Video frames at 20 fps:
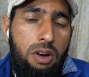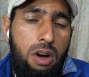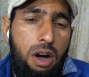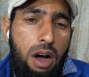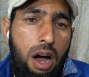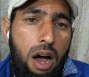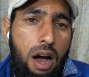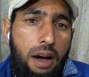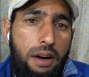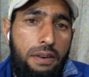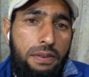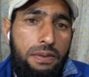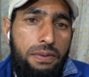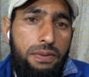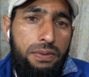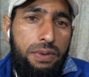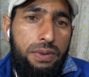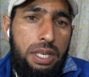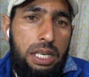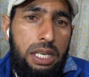of
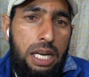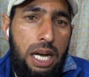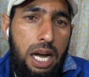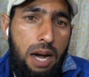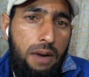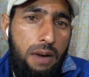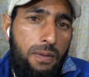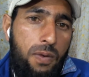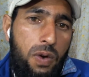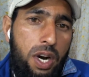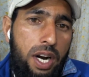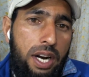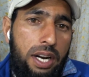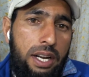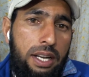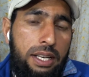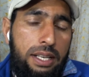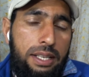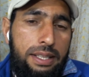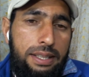a word,
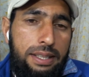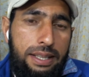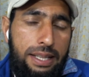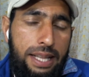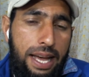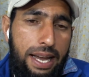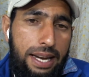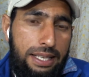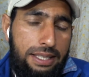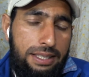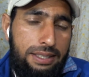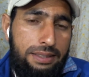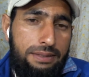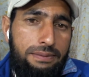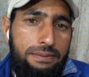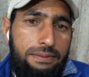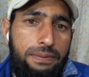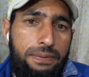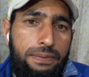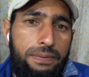that is
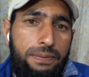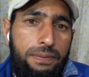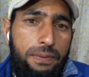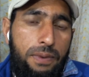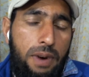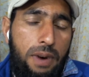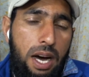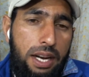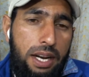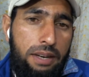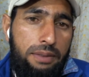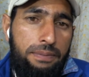water.